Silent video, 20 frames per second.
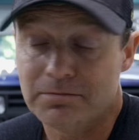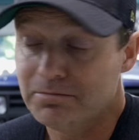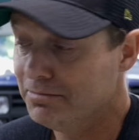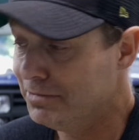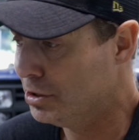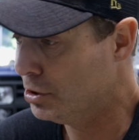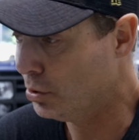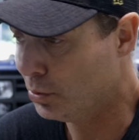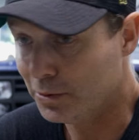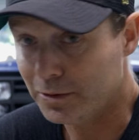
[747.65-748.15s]

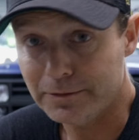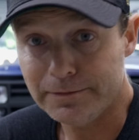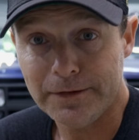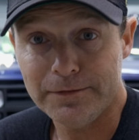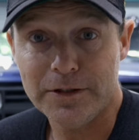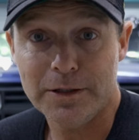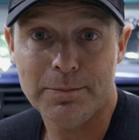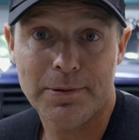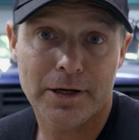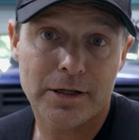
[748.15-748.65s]
It's
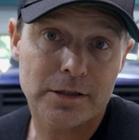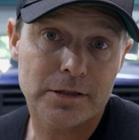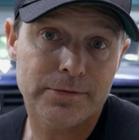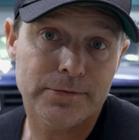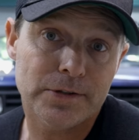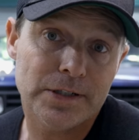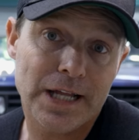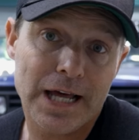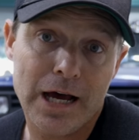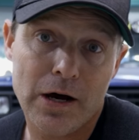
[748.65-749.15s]
250 bucks
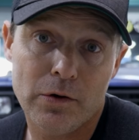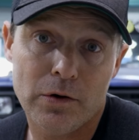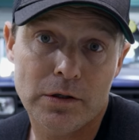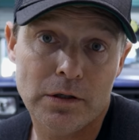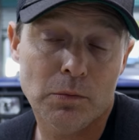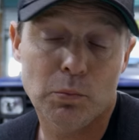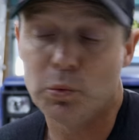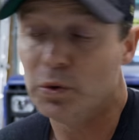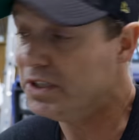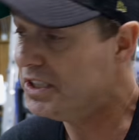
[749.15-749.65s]
for an
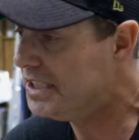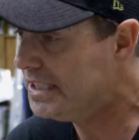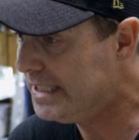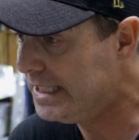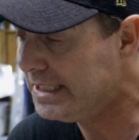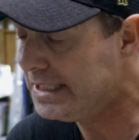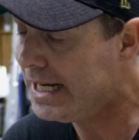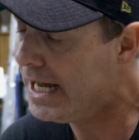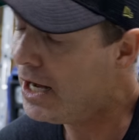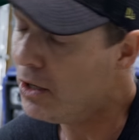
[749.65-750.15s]
hour. We'll
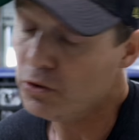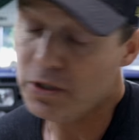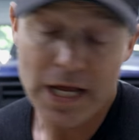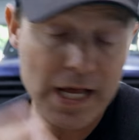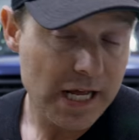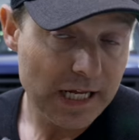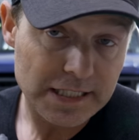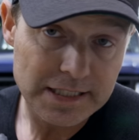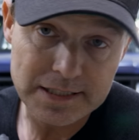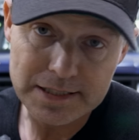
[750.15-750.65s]
sit down,
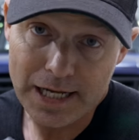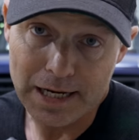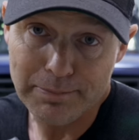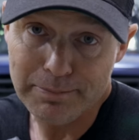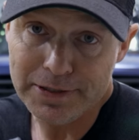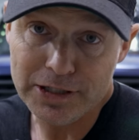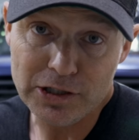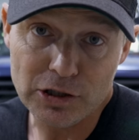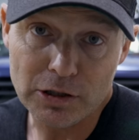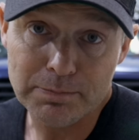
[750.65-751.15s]
send
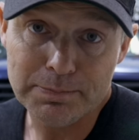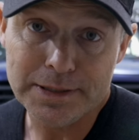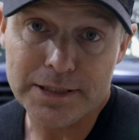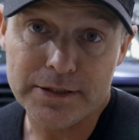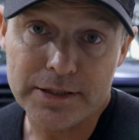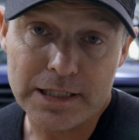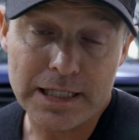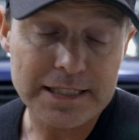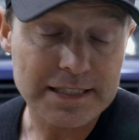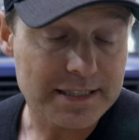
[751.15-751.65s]
me your
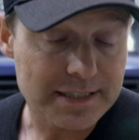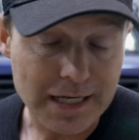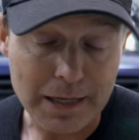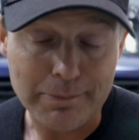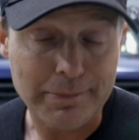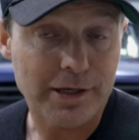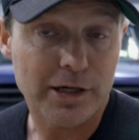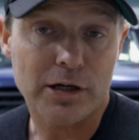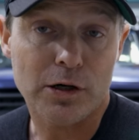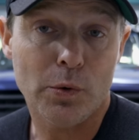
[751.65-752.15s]
build list, send
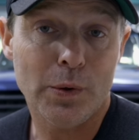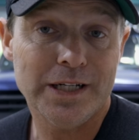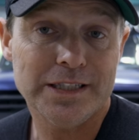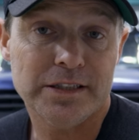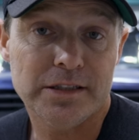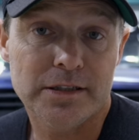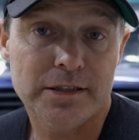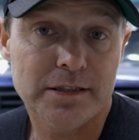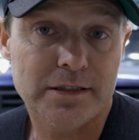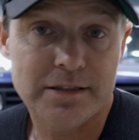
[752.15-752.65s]
me your
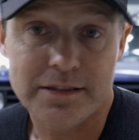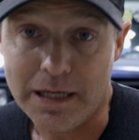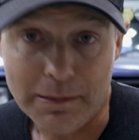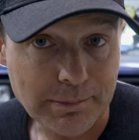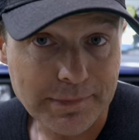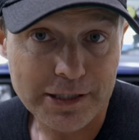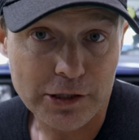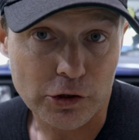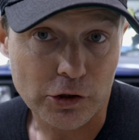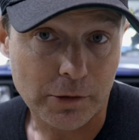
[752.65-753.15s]
questions, send
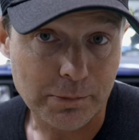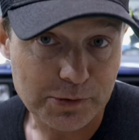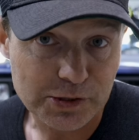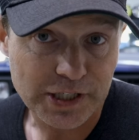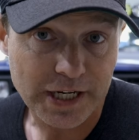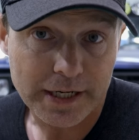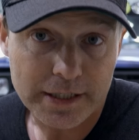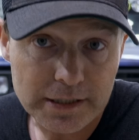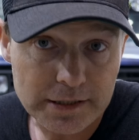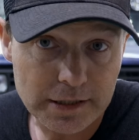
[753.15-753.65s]
me your
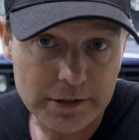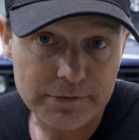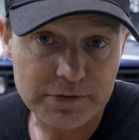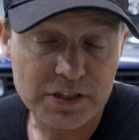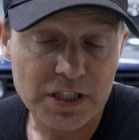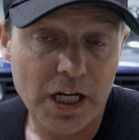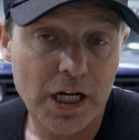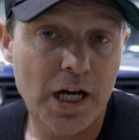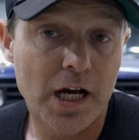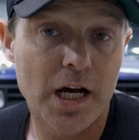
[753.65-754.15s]
objectives.